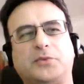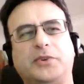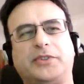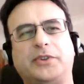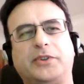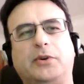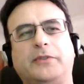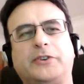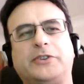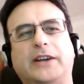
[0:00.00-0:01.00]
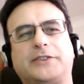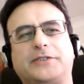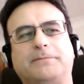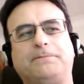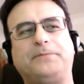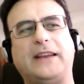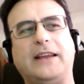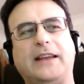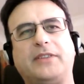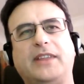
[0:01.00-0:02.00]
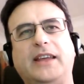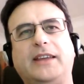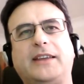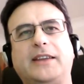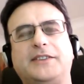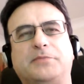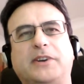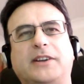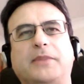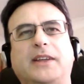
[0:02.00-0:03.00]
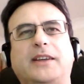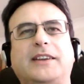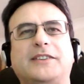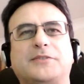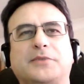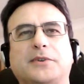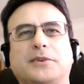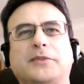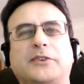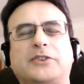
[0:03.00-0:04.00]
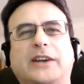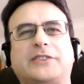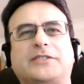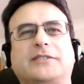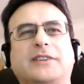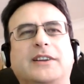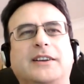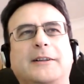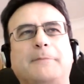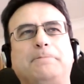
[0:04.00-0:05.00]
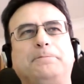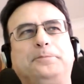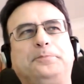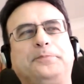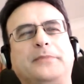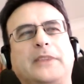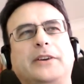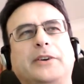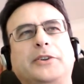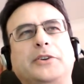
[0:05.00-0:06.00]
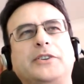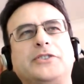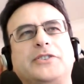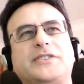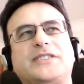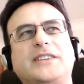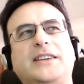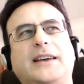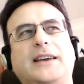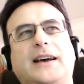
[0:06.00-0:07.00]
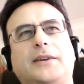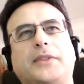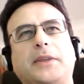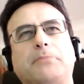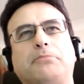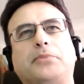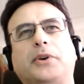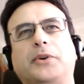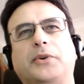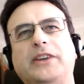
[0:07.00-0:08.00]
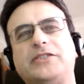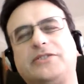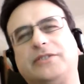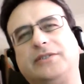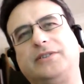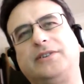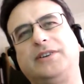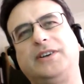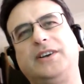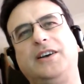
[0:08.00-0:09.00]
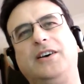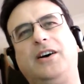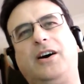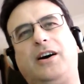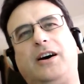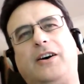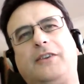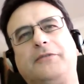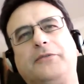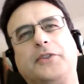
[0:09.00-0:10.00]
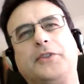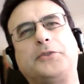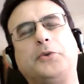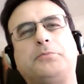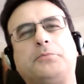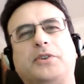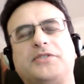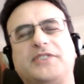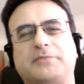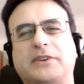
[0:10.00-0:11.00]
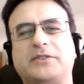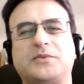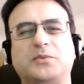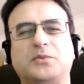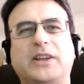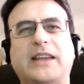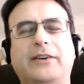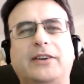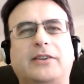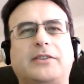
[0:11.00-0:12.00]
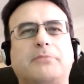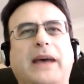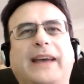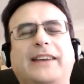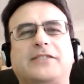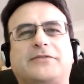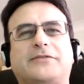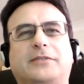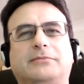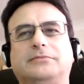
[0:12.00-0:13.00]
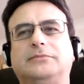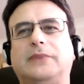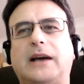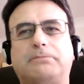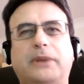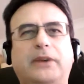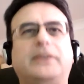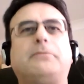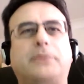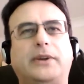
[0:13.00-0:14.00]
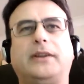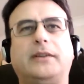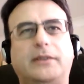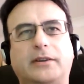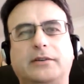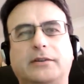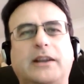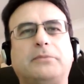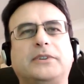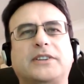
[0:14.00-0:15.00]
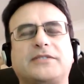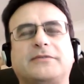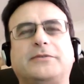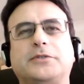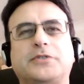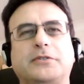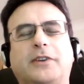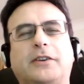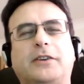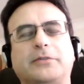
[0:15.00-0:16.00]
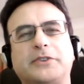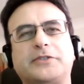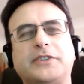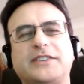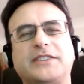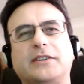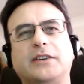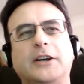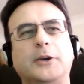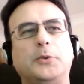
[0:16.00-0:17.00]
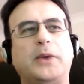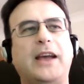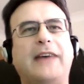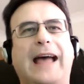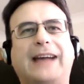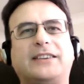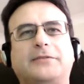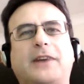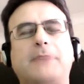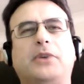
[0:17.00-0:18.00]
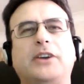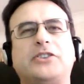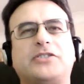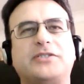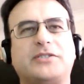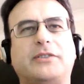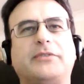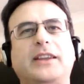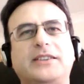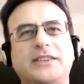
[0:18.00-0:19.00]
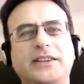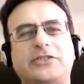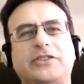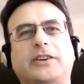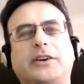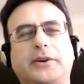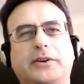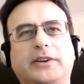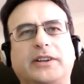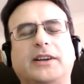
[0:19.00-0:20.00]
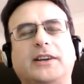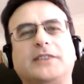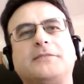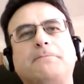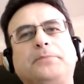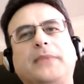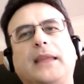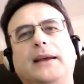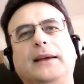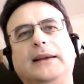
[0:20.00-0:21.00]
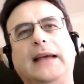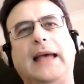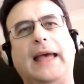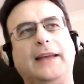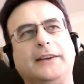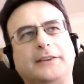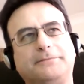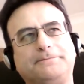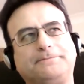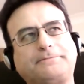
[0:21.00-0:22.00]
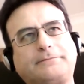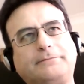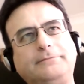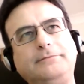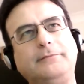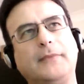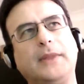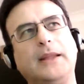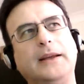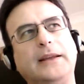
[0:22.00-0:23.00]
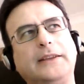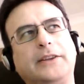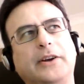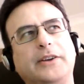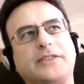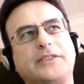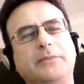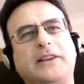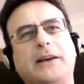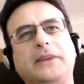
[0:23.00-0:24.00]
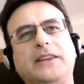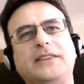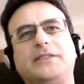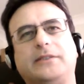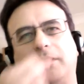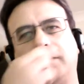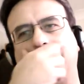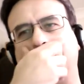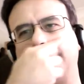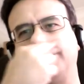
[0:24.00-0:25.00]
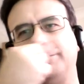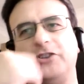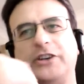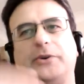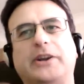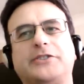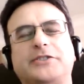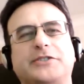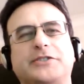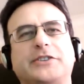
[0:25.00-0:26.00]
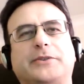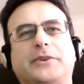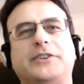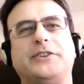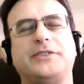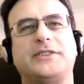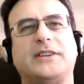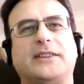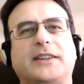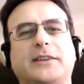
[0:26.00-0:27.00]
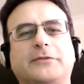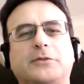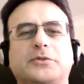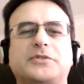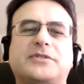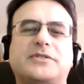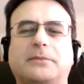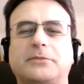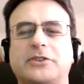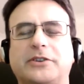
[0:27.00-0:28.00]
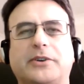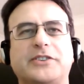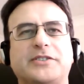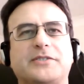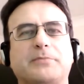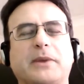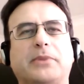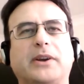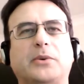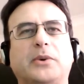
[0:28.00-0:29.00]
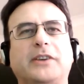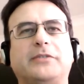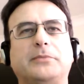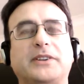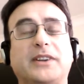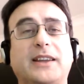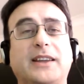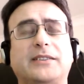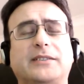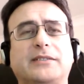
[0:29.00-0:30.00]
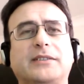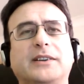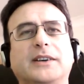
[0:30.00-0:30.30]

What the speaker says: with the law of attraction and having their kids bring up their kids with the law of attraction. You know, you can just see how the progression of the thought process, because we carry a lot of baggage from our parent upbringing. You know, an apple doesn't fall too far from the tree. So we have active vibrations of their teaching going on in us. And you know, it's going to become easier over generations and generations, I think. Of course, some generations may break away from it and hate it, and